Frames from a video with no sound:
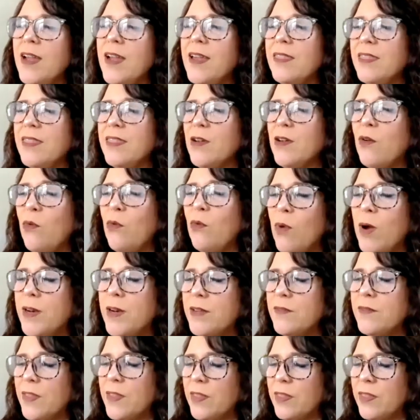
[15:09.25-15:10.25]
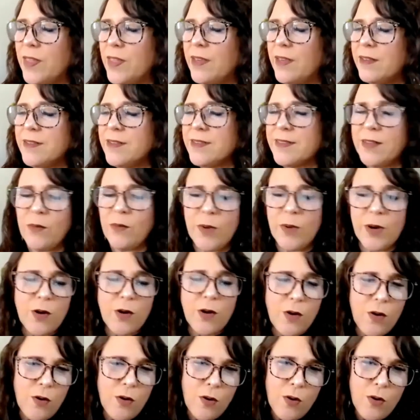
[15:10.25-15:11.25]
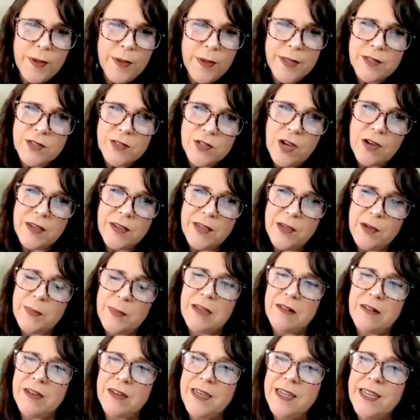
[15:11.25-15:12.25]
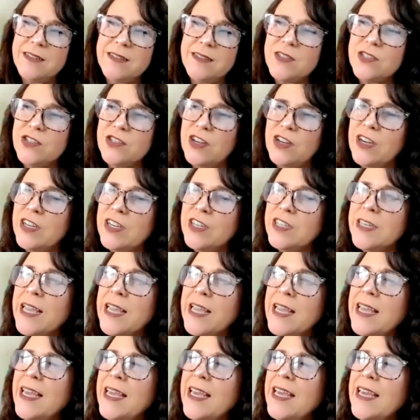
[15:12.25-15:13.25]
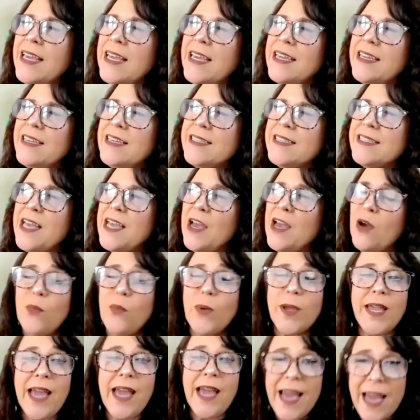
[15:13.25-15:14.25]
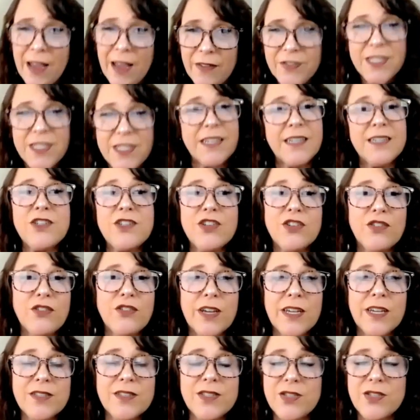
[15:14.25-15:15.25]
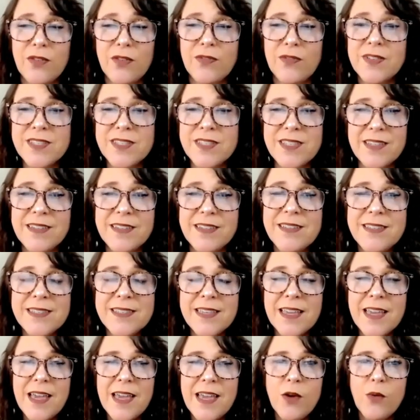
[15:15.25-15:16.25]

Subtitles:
I think one of the things that we're always talking about in Head Start is how we have to integrate services.